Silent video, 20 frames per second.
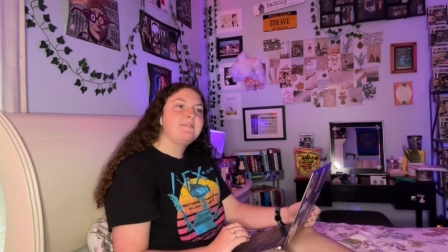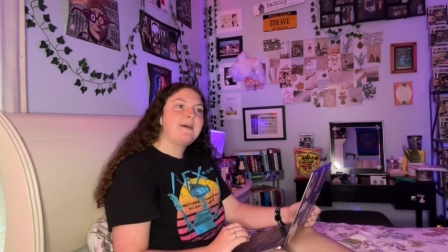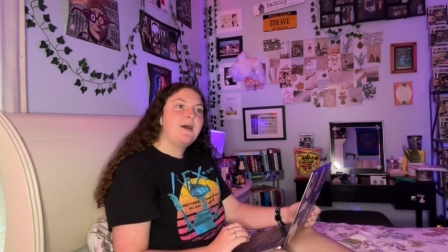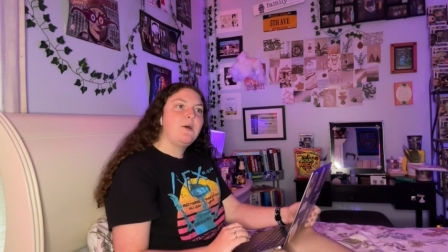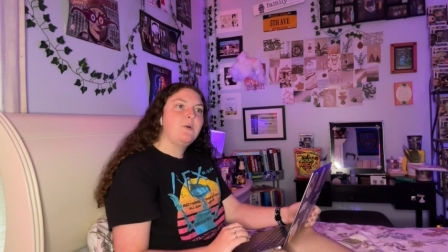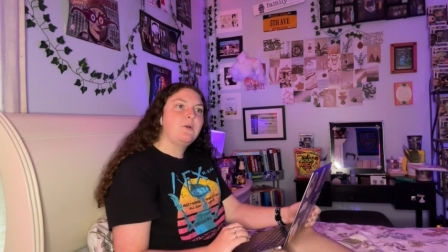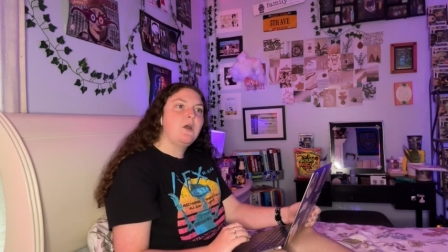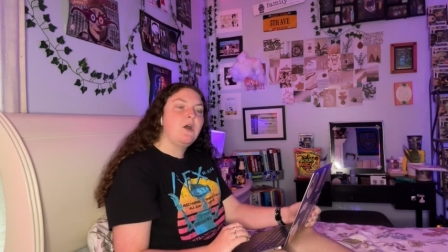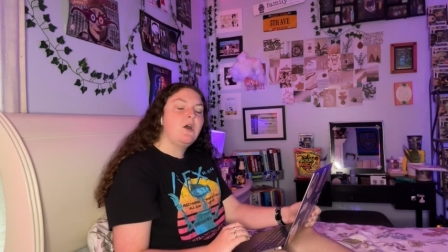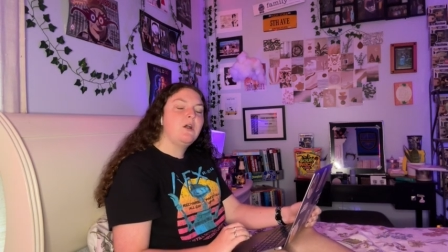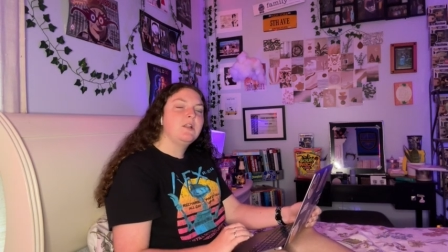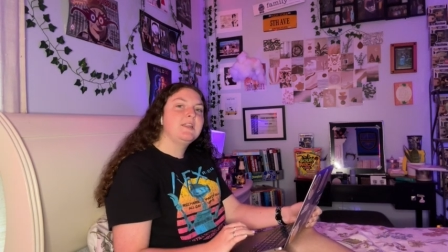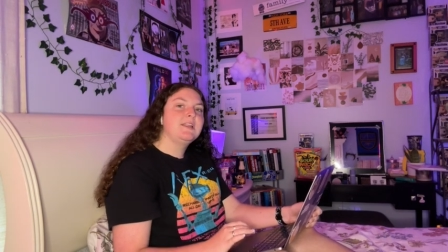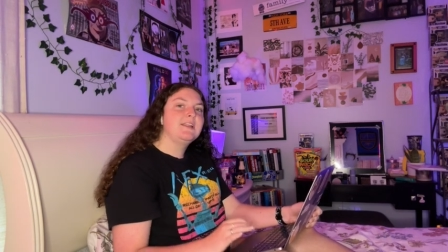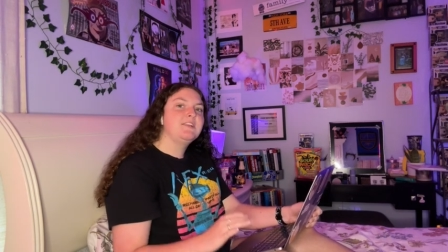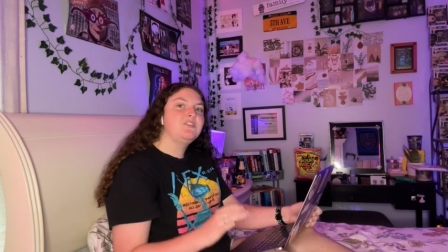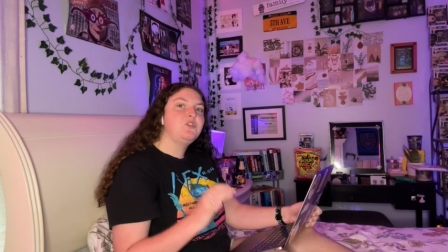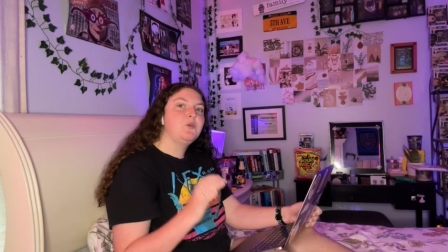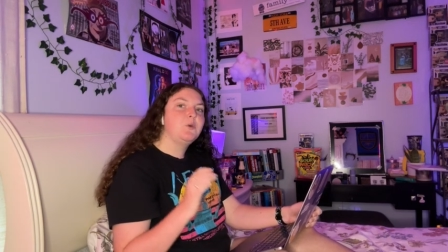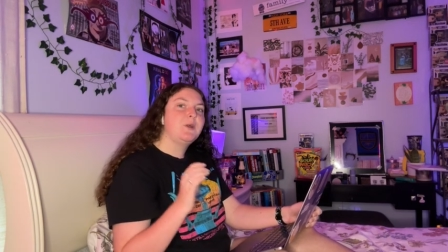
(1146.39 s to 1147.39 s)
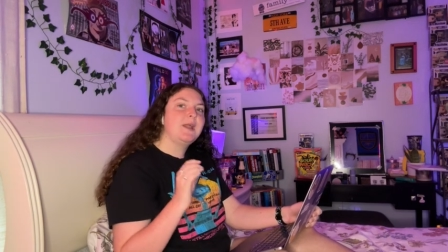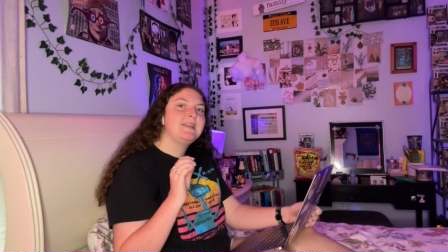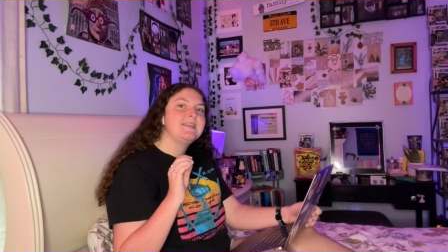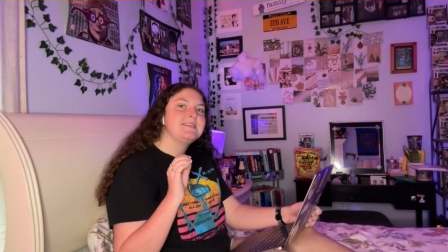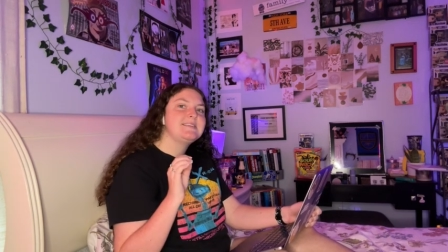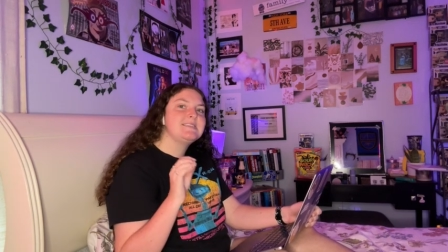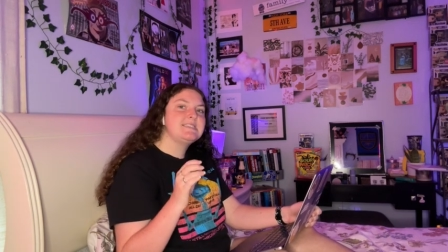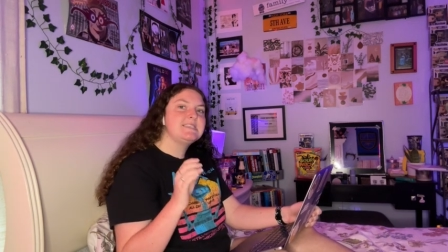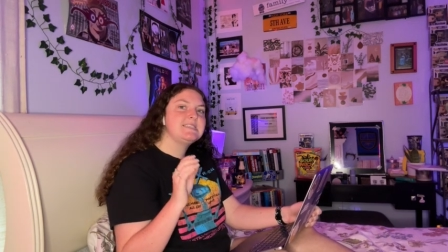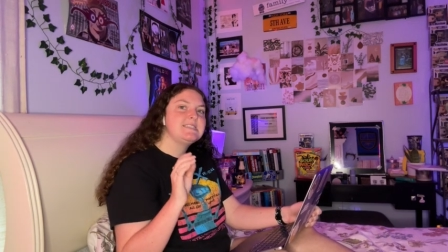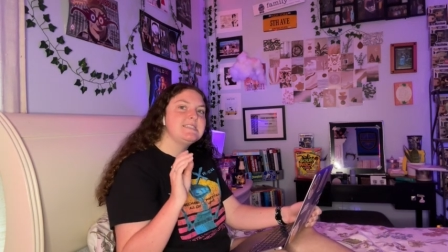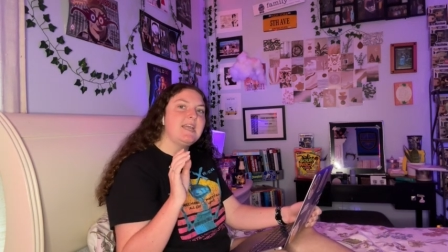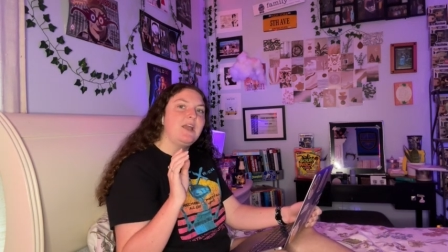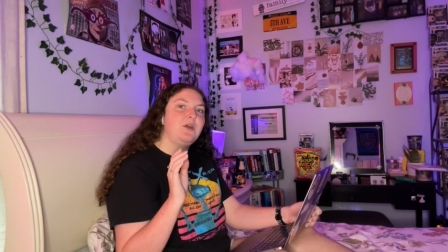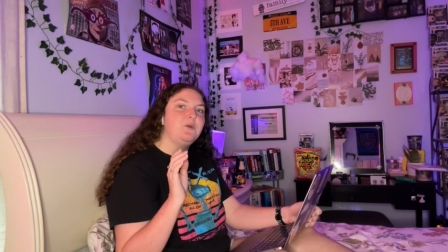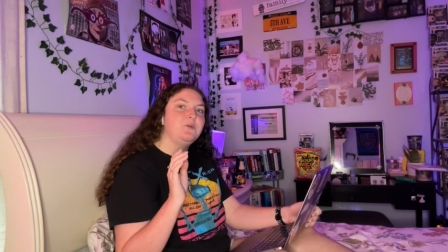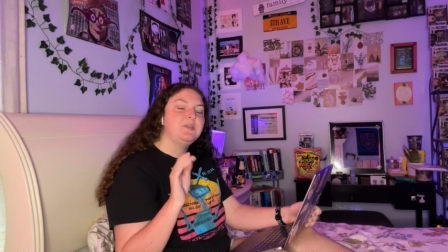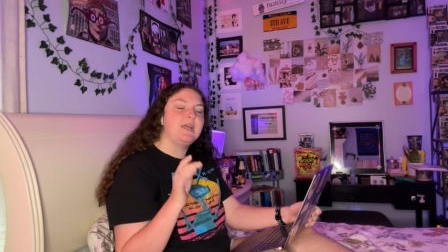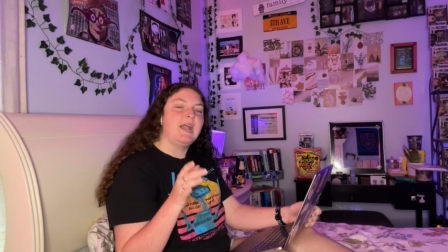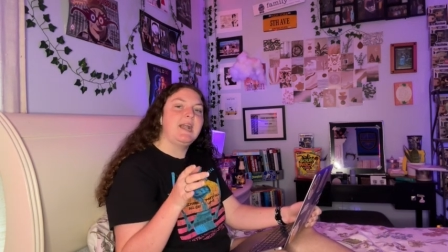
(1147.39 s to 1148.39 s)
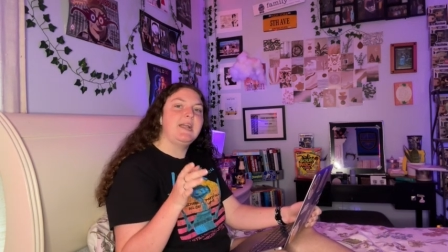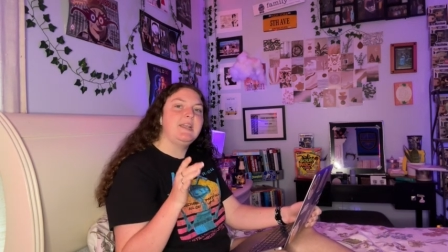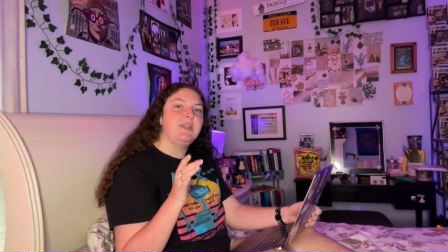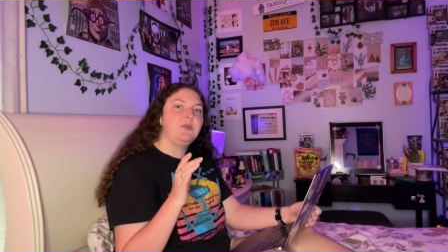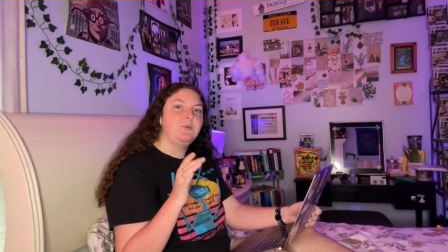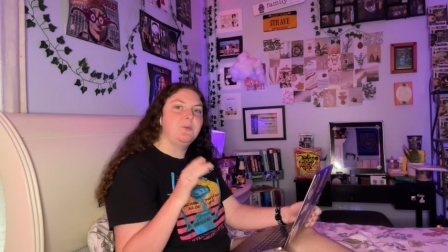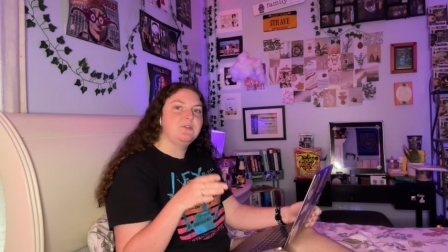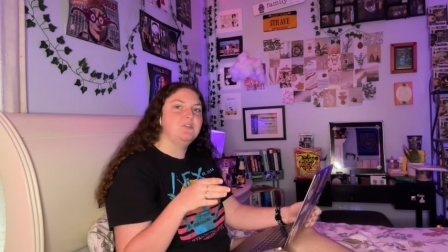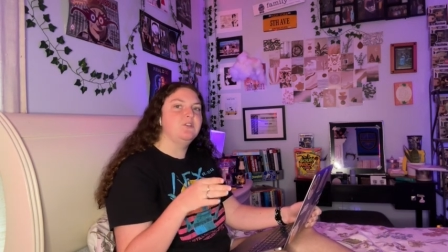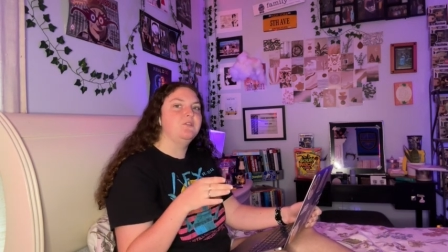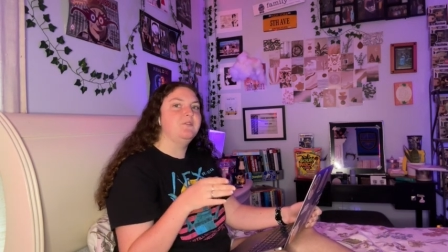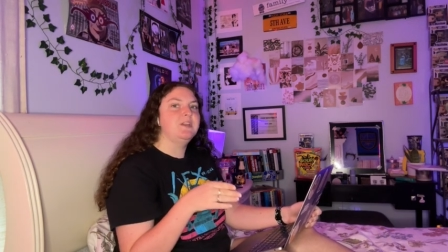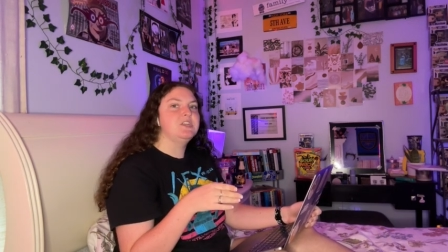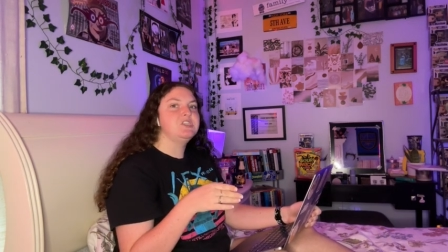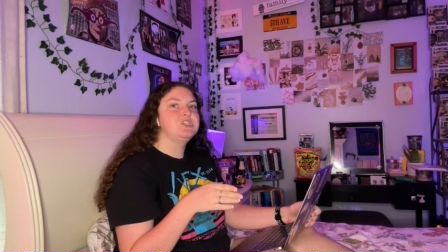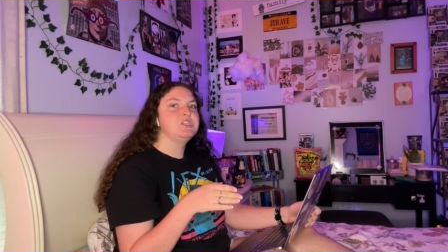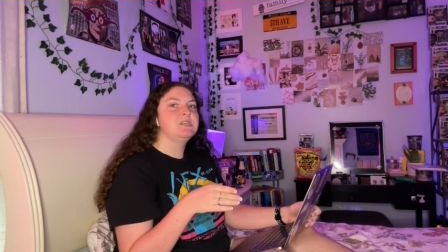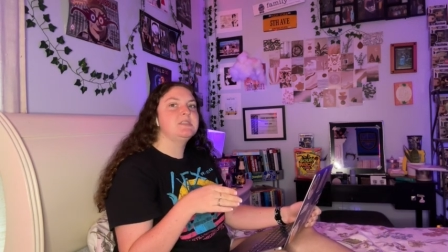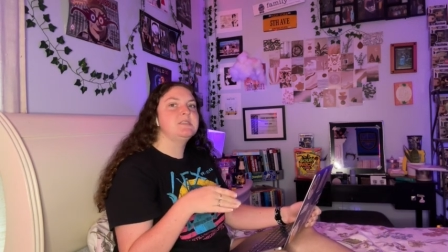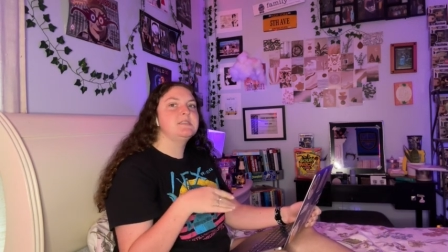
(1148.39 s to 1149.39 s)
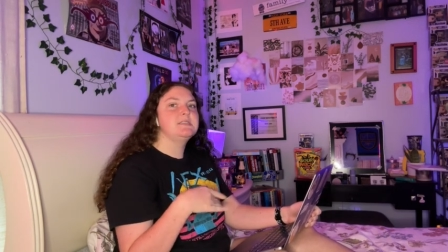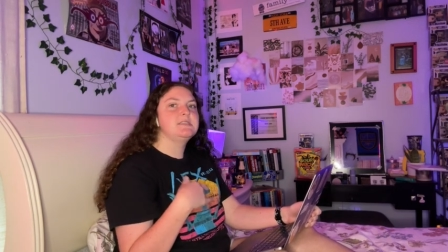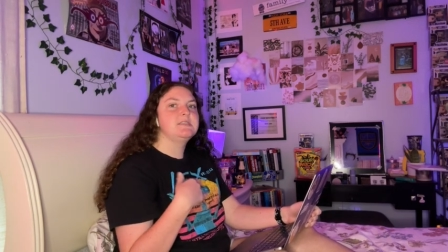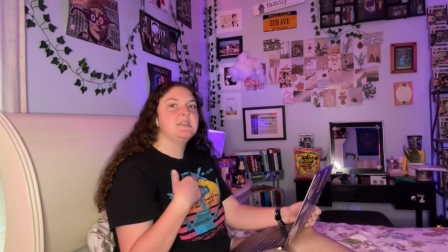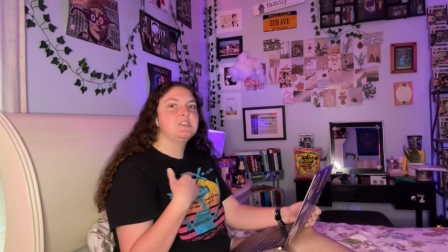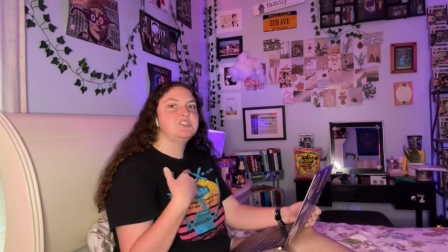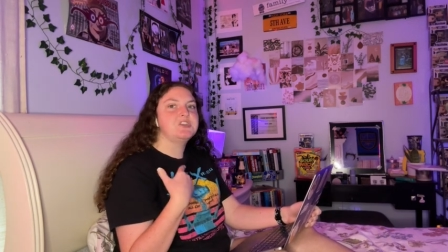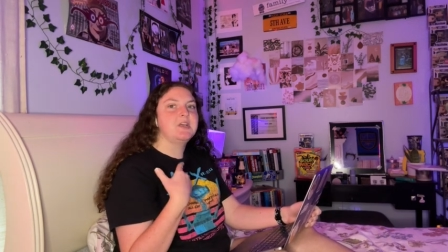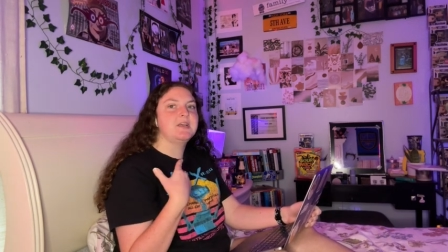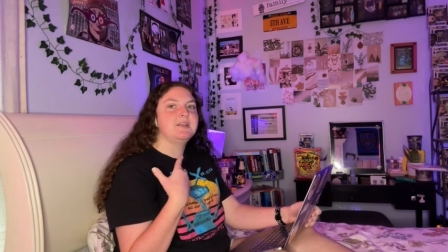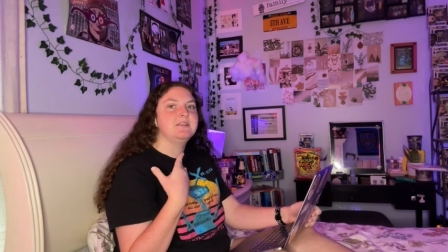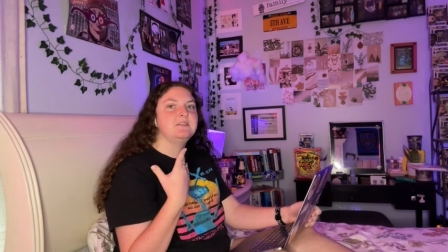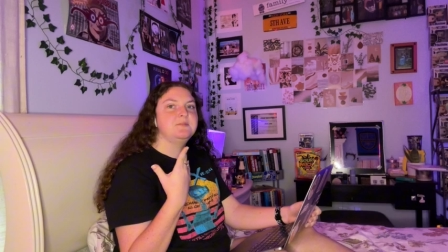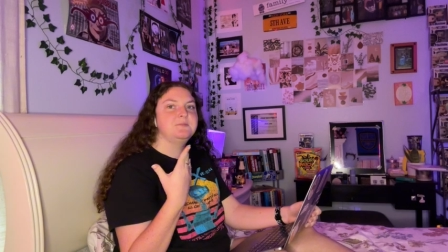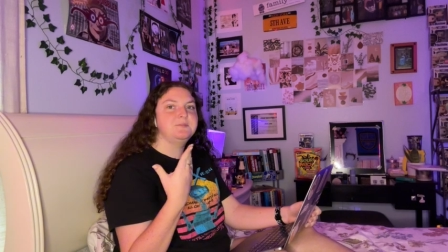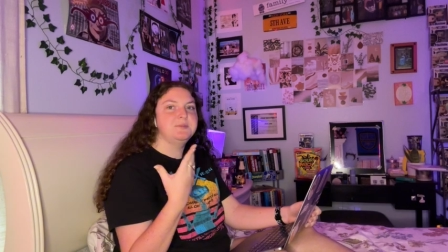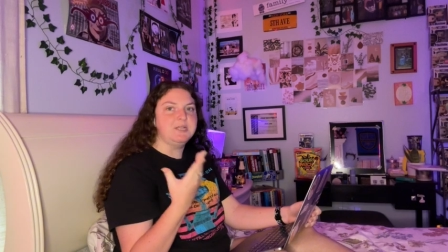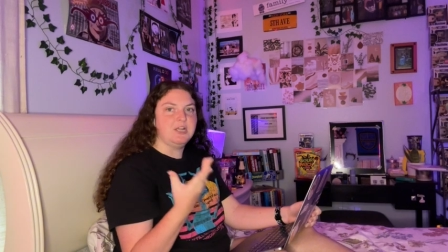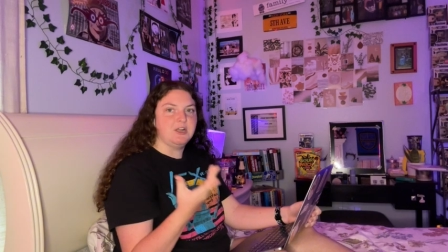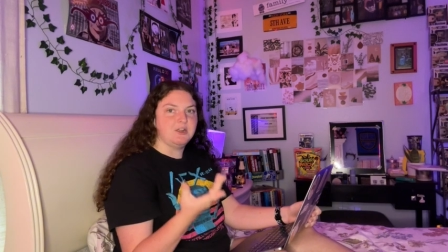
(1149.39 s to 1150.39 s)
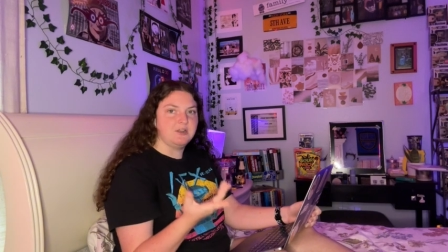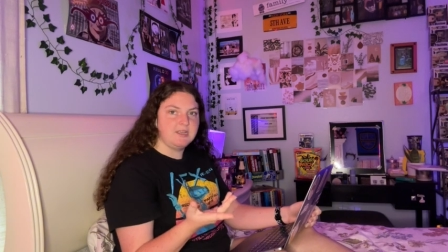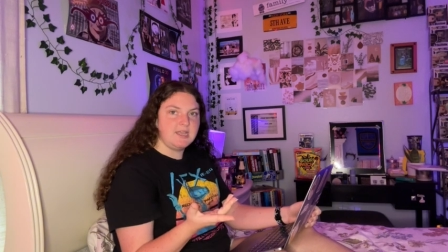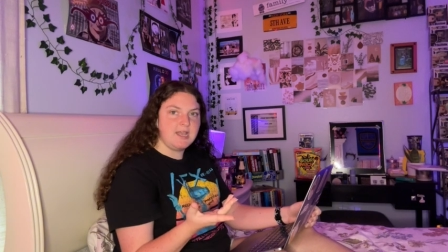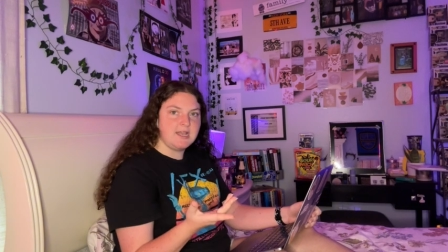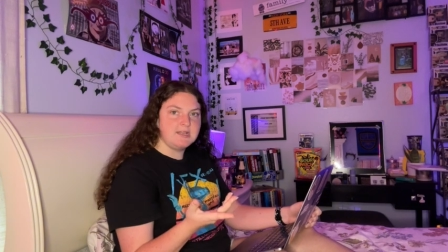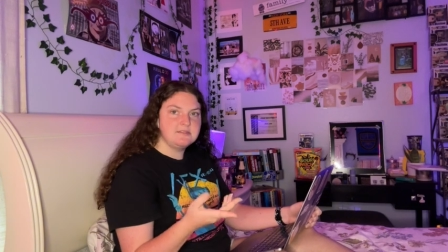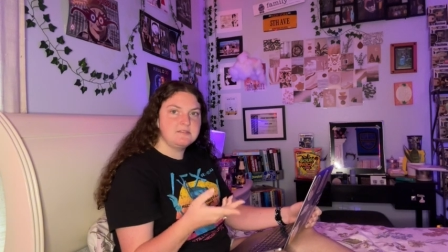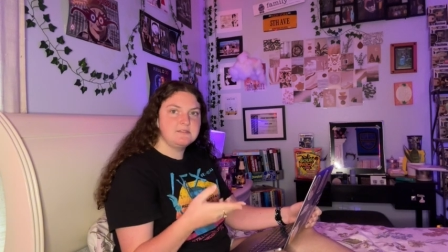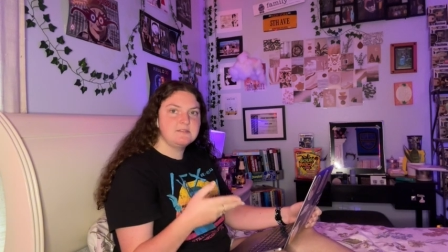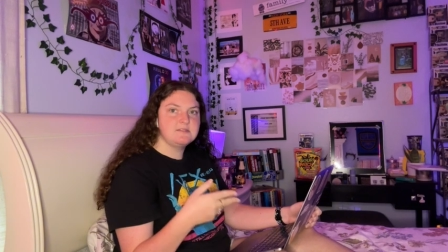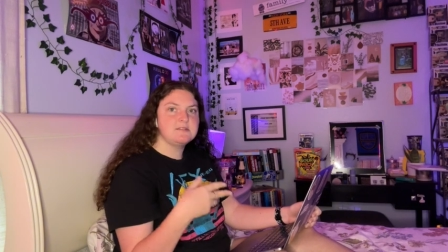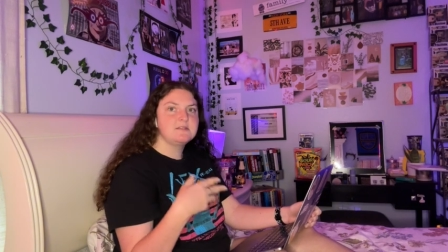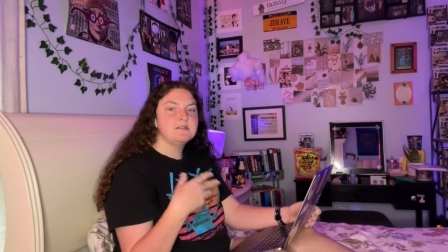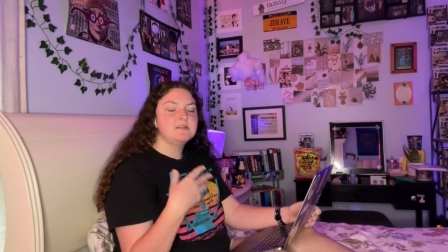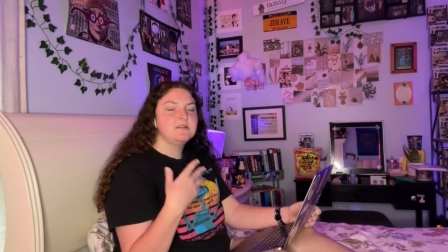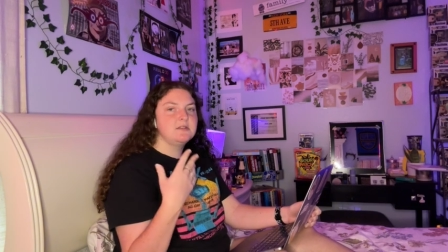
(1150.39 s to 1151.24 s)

alcohol unless you are at a sit-down dining reservation, such as Be Our Guest,